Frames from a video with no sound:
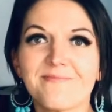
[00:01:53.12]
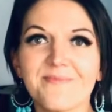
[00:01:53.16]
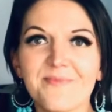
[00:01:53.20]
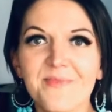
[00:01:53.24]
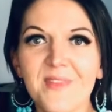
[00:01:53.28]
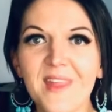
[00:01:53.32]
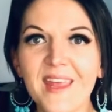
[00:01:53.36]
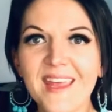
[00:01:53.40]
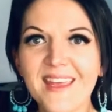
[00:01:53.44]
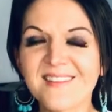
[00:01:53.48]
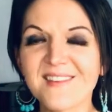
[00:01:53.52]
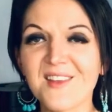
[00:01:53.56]

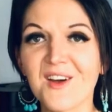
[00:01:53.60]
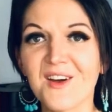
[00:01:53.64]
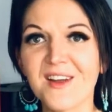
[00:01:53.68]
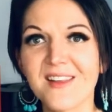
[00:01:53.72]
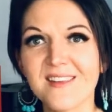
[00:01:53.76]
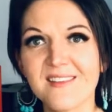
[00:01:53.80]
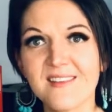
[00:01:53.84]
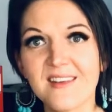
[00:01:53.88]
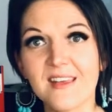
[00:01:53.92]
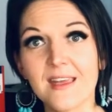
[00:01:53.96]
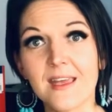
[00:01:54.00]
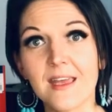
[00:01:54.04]

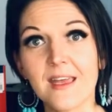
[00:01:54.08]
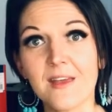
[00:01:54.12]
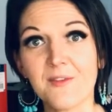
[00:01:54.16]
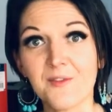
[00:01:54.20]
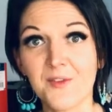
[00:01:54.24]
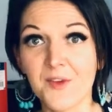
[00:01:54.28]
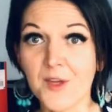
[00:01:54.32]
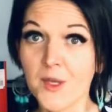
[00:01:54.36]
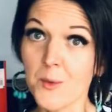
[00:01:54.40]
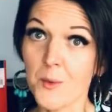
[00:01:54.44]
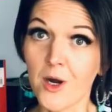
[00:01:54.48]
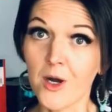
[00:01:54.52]
exciting if
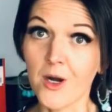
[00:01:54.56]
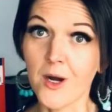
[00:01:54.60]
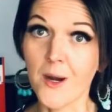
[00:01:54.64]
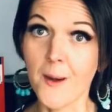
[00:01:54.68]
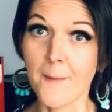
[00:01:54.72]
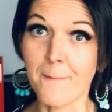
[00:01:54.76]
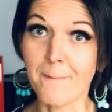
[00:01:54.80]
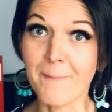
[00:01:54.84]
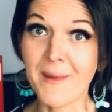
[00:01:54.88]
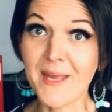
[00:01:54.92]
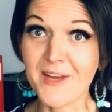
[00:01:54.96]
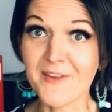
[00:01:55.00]
you are a
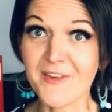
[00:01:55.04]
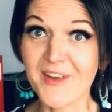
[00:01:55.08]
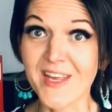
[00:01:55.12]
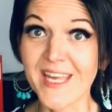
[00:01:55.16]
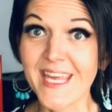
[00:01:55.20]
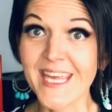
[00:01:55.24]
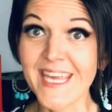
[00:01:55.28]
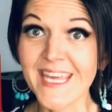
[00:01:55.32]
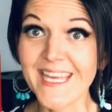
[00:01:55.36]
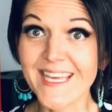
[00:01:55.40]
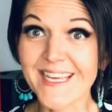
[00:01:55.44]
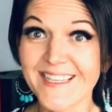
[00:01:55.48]
bit of a
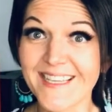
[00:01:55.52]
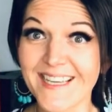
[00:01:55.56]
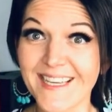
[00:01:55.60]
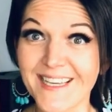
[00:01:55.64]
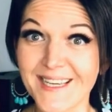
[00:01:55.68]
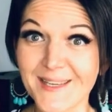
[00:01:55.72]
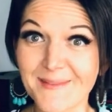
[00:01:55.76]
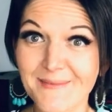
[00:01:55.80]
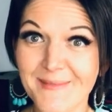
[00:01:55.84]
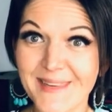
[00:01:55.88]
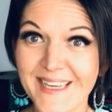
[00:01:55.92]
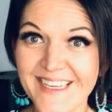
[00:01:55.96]
geek
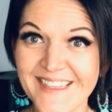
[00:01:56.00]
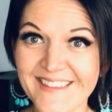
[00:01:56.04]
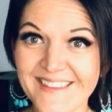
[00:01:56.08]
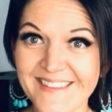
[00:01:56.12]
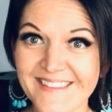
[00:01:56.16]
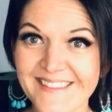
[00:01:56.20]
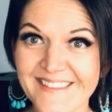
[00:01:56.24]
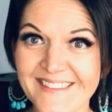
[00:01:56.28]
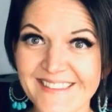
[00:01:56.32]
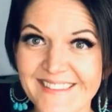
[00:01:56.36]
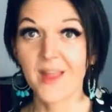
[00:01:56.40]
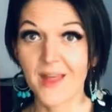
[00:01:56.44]
like me.
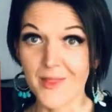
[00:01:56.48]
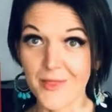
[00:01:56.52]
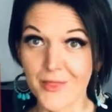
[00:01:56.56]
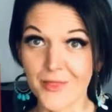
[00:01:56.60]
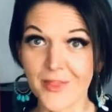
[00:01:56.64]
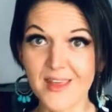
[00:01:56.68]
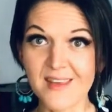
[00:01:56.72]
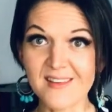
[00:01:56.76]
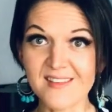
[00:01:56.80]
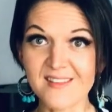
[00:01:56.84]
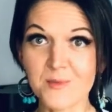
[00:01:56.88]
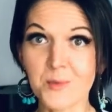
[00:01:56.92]

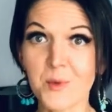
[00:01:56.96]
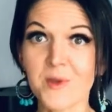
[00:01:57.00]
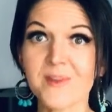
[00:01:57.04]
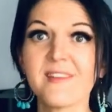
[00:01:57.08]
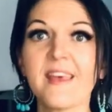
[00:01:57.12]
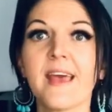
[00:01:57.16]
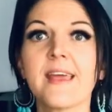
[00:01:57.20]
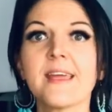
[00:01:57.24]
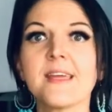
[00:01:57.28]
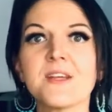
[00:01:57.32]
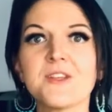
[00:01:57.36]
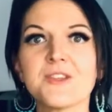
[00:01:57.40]
This will
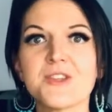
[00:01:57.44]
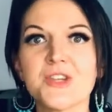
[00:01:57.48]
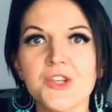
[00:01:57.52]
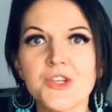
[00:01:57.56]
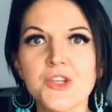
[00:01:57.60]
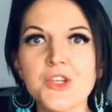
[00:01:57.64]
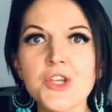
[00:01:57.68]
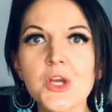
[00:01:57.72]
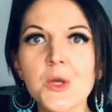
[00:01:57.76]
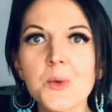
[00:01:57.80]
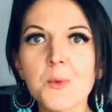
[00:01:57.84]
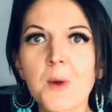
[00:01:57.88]
take you to
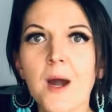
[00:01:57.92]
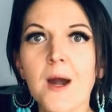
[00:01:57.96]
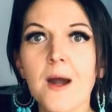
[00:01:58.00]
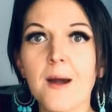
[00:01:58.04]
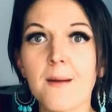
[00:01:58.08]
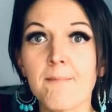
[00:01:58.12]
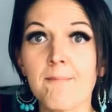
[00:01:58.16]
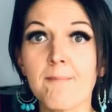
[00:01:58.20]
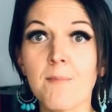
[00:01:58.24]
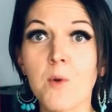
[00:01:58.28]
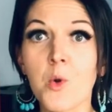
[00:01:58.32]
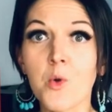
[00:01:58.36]
newer,
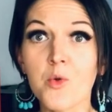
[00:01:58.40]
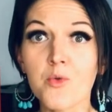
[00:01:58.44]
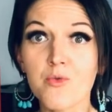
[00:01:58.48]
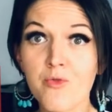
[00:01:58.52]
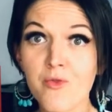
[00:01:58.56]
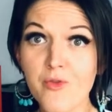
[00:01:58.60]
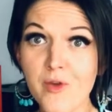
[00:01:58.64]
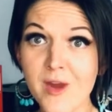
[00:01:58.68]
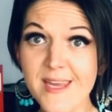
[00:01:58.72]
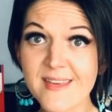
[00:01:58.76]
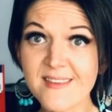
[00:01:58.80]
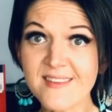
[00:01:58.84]
more
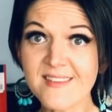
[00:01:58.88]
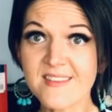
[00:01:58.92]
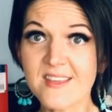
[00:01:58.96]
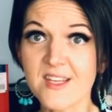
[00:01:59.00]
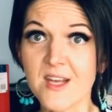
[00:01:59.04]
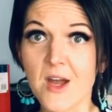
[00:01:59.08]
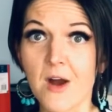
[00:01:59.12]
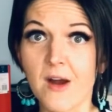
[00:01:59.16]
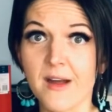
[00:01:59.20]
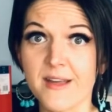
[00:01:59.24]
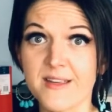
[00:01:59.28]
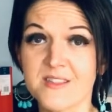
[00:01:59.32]

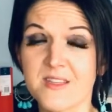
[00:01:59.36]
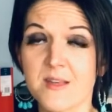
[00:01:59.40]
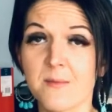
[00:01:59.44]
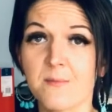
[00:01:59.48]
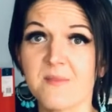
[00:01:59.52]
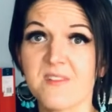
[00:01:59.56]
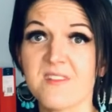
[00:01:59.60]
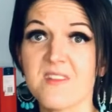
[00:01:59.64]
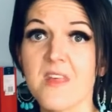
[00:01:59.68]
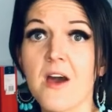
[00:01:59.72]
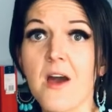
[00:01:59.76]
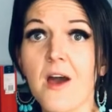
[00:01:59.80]
recent
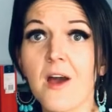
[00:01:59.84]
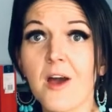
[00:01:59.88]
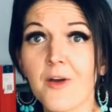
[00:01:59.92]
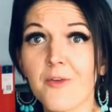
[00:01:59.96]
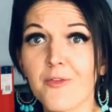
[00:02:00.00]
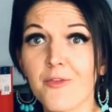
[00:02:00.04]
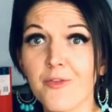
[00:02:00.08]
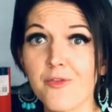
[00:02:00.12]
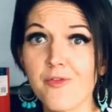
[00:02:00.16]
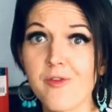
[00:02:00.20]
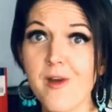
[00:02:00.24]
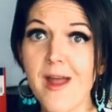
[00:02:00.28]
items that
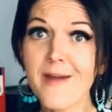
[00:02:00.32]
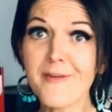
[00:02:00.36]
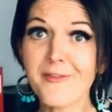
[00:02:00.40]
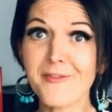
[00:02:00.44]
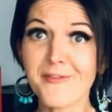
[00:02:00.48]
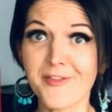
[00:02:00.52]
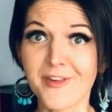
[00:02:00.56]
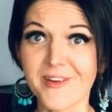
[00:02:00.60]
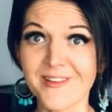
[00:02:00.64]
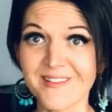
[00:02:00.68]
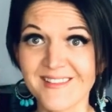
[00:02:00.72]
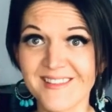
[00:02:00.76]
have
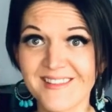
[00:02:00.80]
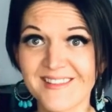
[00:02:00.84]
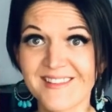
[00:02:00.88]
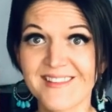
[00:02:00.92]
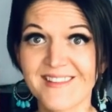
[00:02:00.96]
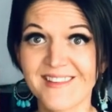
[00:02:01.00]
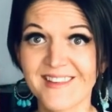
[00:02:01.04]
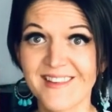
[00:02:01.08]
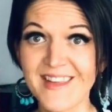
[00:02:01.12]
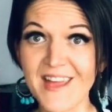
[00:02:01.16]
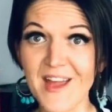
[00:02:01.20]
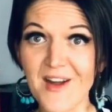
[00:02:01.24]

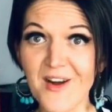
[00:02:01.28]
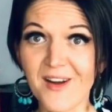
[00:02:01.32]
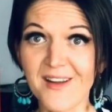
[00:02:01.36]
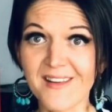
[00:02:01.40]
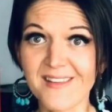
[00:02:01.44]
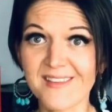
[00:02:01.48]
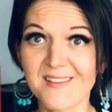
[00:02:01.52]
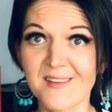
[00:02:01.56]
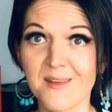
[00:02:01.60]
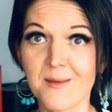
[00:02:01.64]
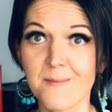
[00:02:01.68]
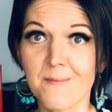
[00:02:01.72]
referenced the
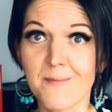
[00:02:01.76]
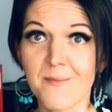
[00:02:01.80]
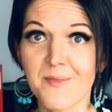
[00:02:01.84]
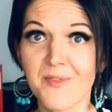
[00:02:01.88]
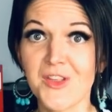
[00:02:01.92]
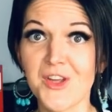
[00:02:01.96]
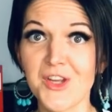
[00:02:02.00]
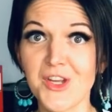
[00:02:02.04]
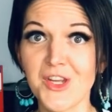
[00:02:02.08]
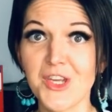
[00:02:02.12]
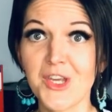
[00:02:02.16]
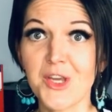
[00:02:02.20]
item
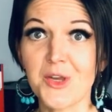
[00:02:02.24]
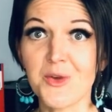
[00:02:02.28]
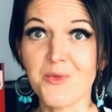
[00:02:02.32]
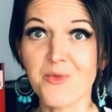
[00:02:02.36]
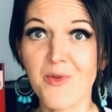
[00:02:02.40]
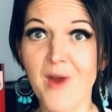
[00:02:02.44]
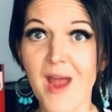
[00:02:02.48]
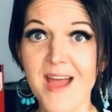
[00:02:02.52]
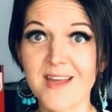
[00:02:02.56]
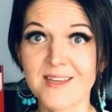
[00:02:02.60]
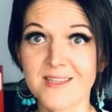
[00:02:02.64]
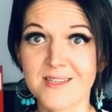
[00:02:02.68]
that you
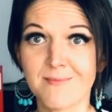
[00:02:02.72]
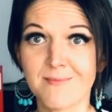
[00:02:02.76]
read.